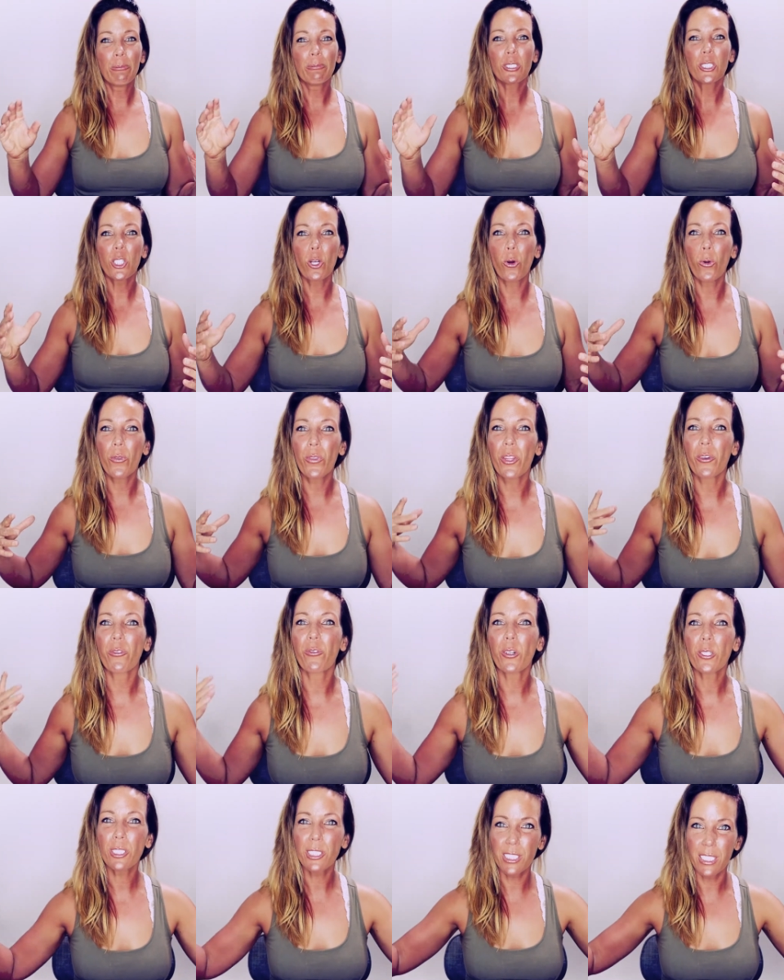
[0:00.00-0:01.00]
So the
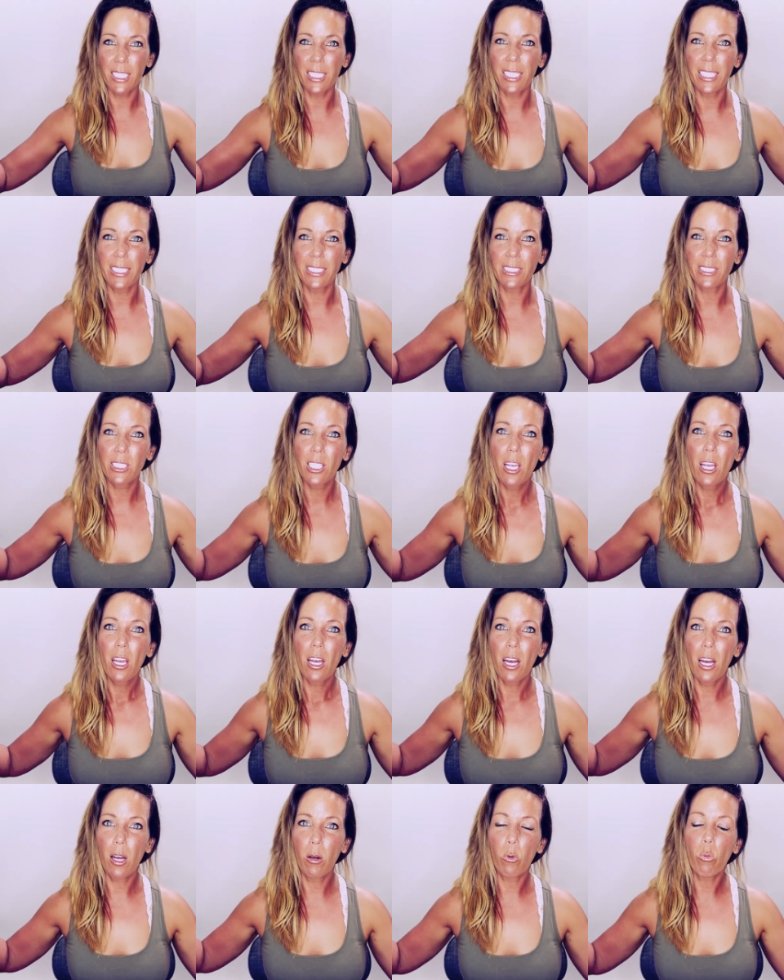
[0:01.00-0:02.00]
first thing is,
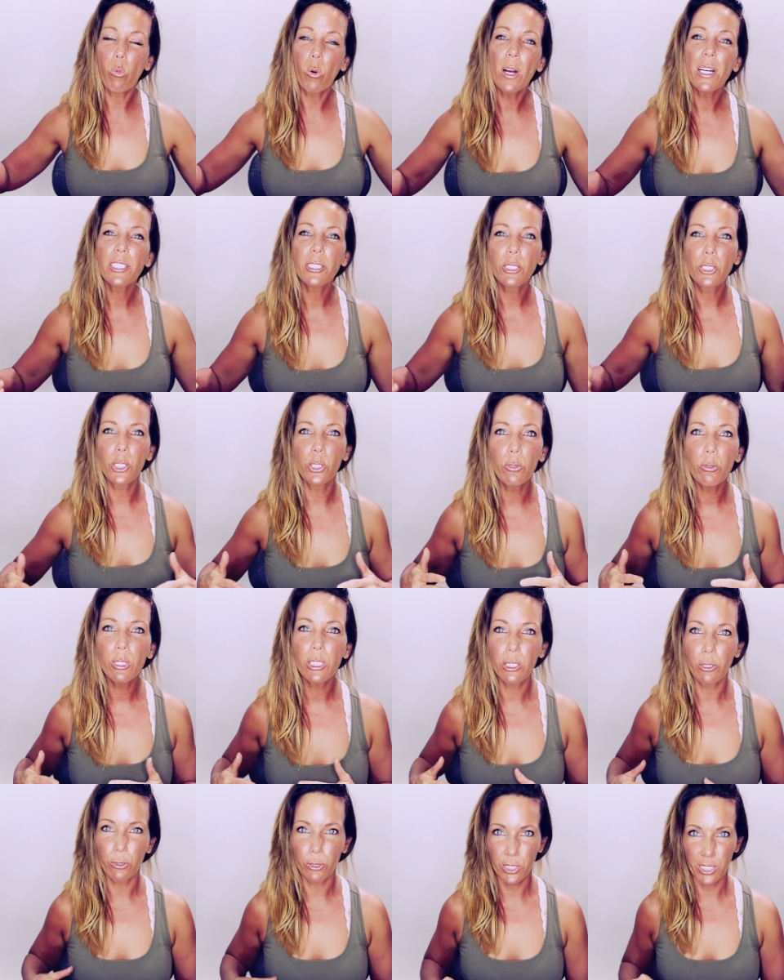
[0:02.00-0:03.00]
what do
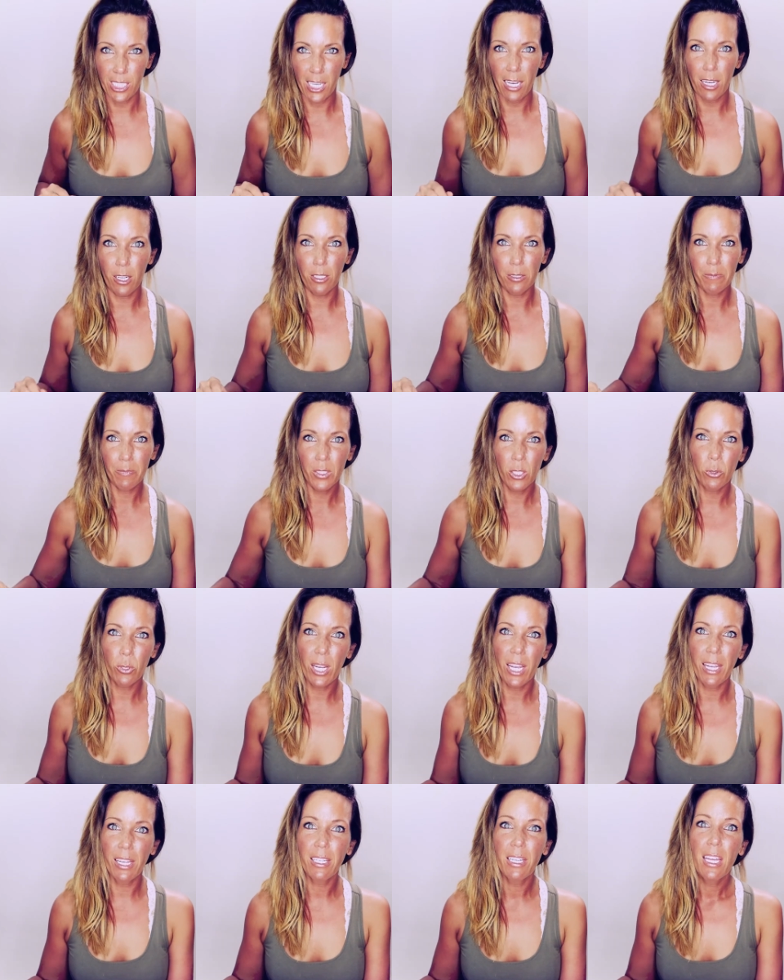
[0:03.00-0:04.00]
you sell,
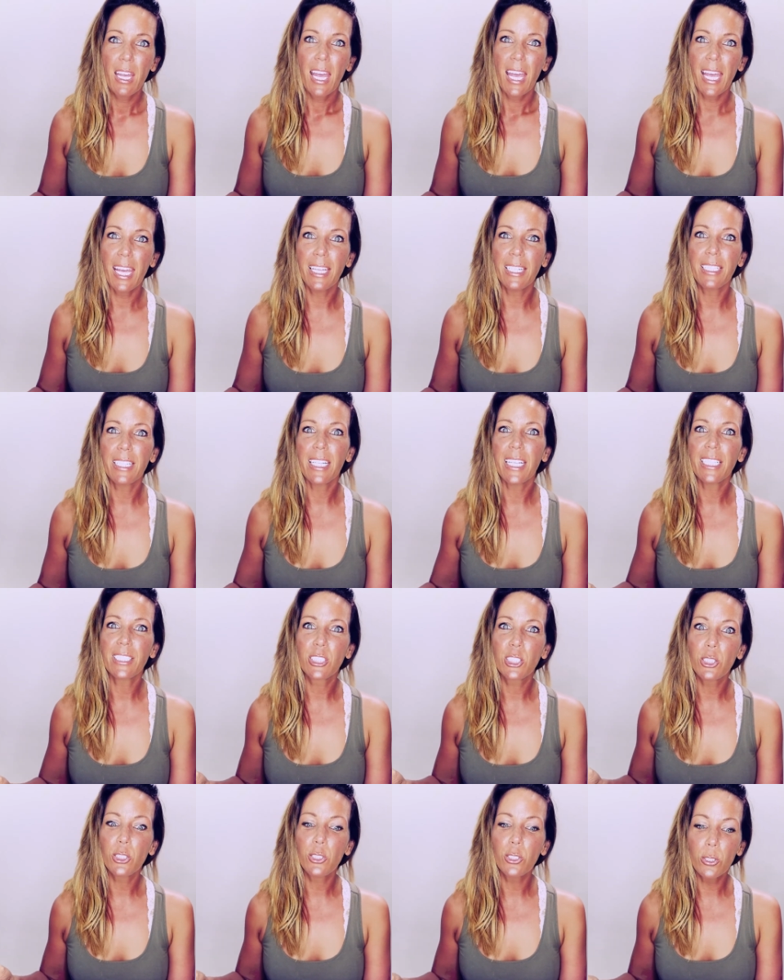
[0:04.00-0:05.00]
okay? And
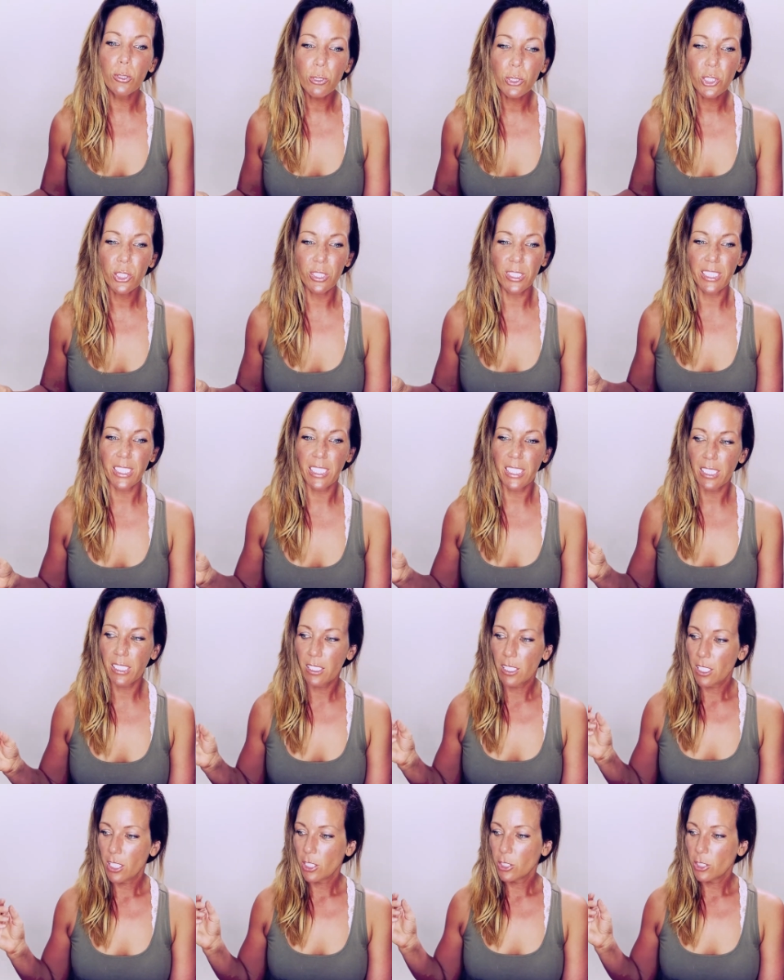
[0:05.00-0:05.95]
it's usually